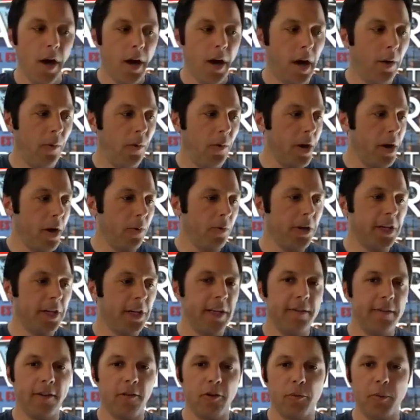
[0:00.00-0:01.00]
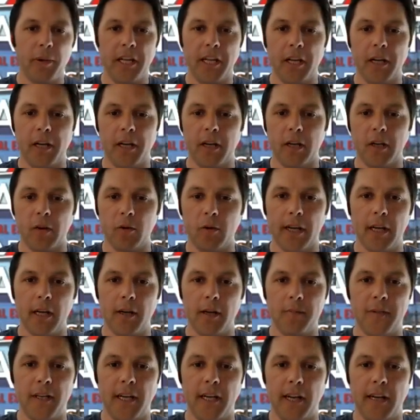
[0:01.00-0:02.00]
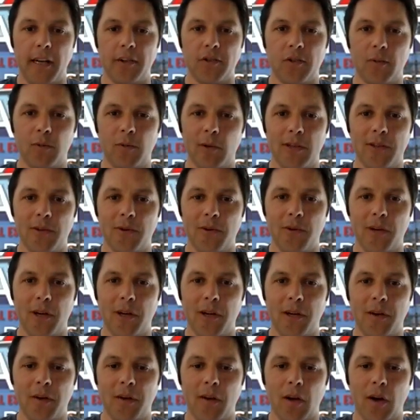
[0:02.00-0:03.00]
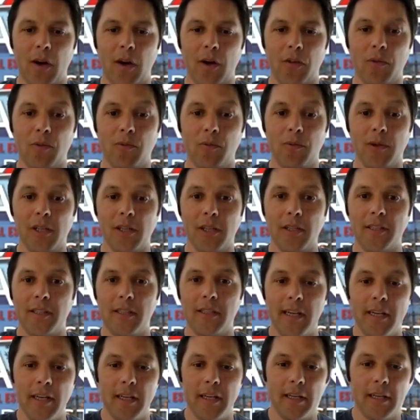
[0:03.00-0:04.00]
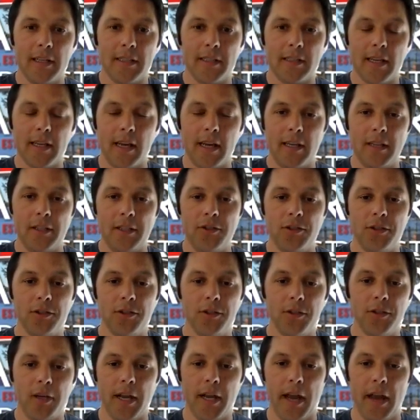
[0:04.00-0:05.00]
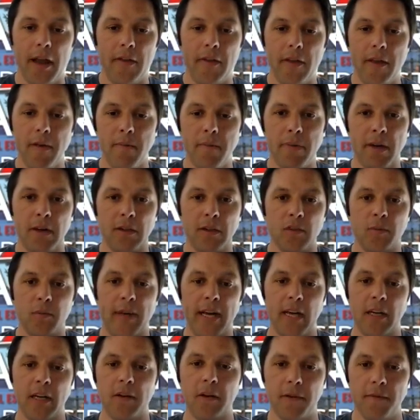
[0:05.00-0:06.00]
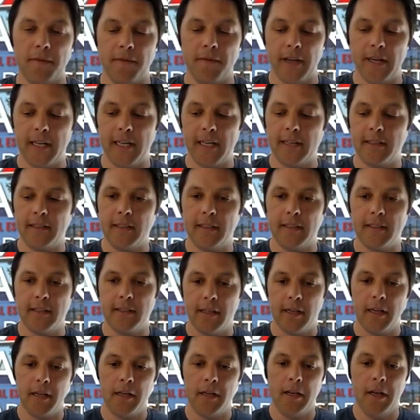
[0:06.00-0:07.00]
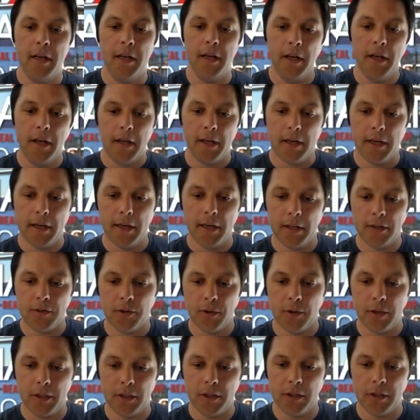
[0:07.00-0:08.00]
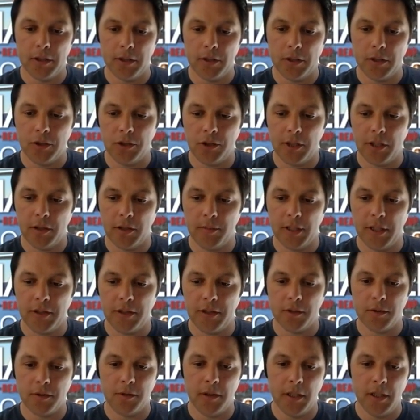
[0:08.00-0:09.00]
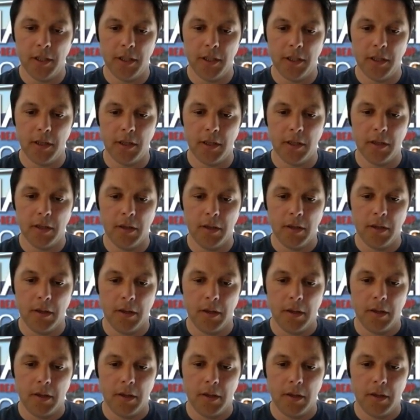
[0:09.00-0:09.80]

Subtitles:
I want to give everybody a quick update as to what's going on the real estate side too, and then bounce back on the financing side. So I'm going to share my screen here.